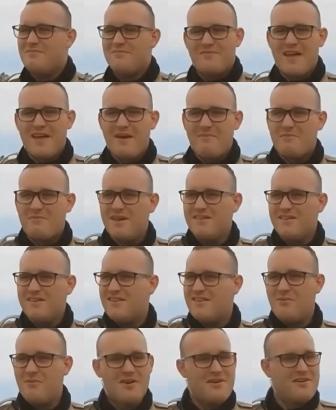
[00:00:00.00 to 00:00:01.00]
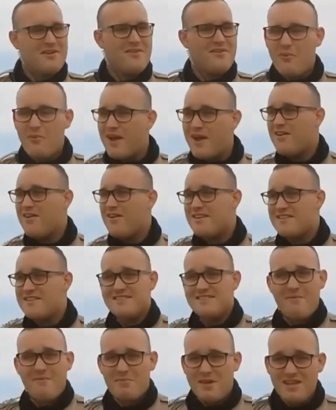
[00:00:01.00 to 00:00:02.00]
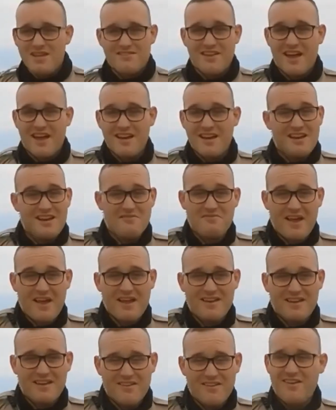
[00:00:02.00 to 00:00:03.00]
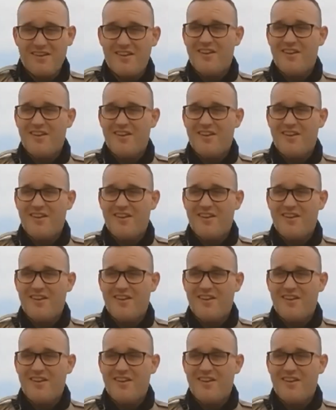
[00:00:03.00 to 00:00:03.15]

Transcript: that pizza, where is that pizza? I need to find it.